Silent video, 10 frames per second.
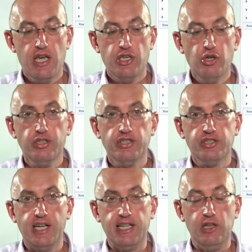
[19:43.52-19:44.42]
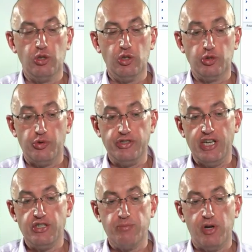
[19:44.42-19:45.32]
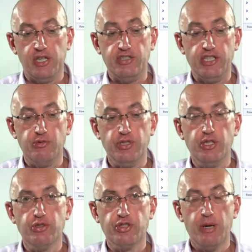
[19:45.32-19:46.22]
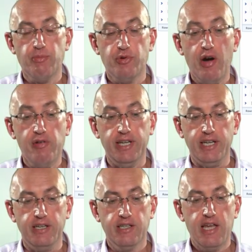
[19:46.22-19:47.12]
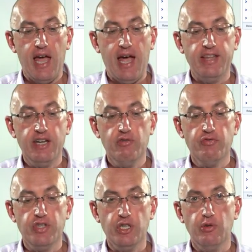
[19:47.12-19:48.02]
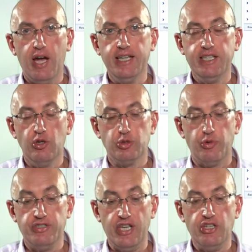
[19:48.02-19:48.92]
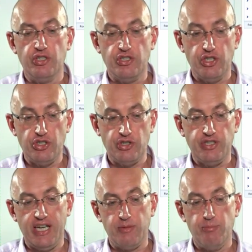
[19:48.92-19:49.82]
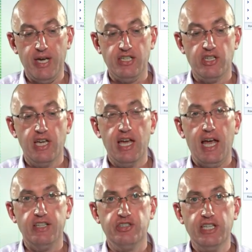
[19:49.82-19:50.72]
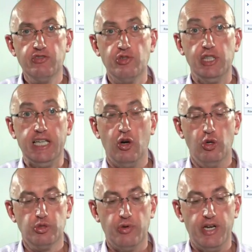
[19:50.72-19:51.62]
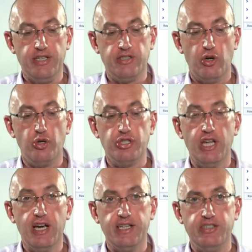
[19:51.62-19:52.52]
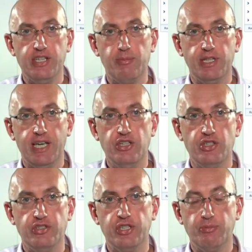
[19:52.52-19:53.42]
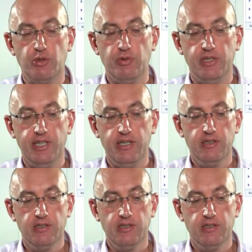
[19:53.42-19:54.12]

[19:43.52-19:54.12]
You could assign a local authorization policy to a user temporarily, and then review any authorization decisions they had made, and centrally authorize or deny these applications subsequently.